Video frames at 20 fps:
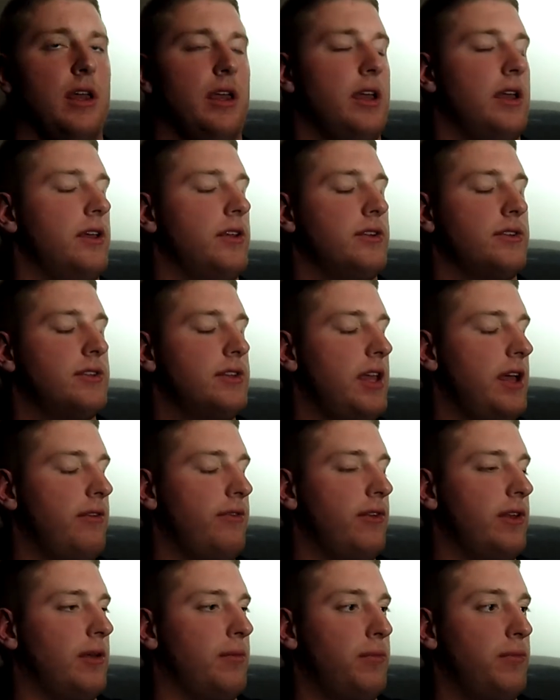is
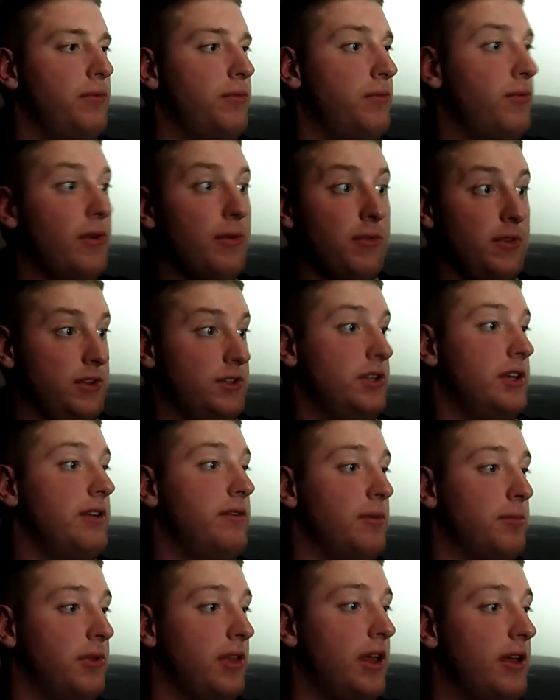definitely a privilege to
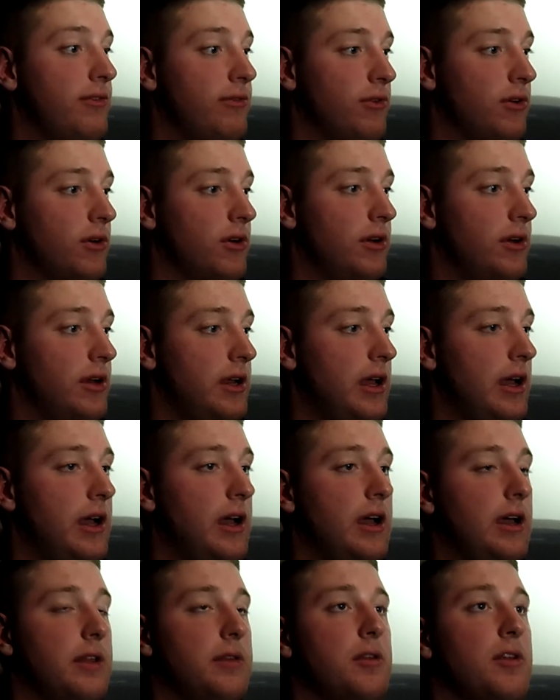even play for,
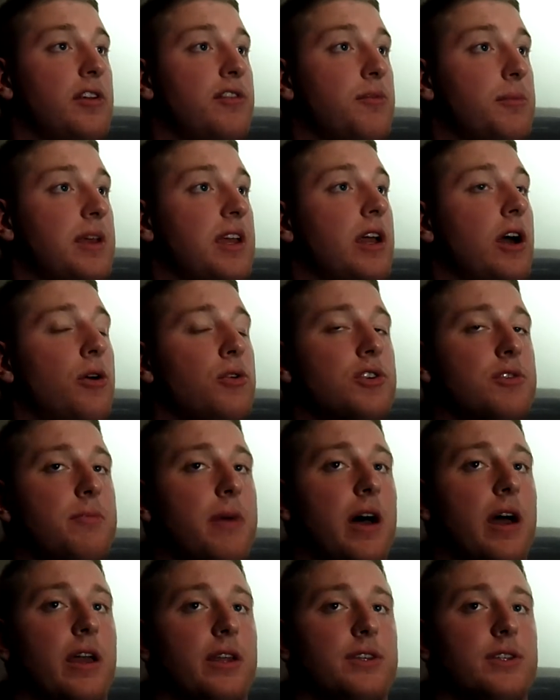uh, to even be coached
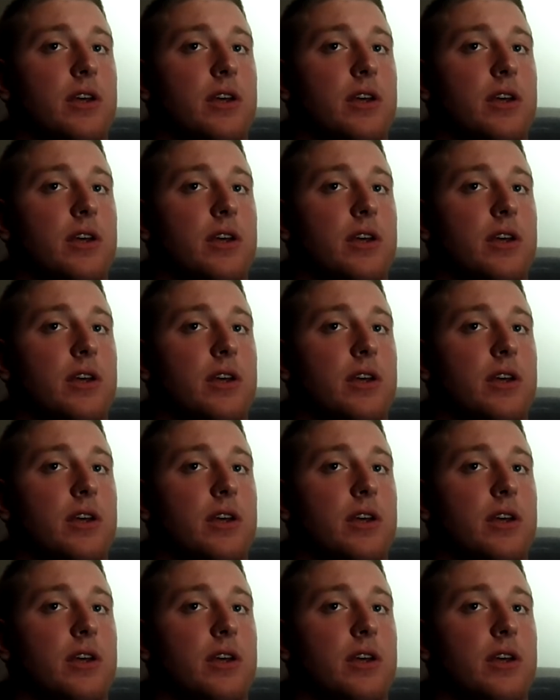by.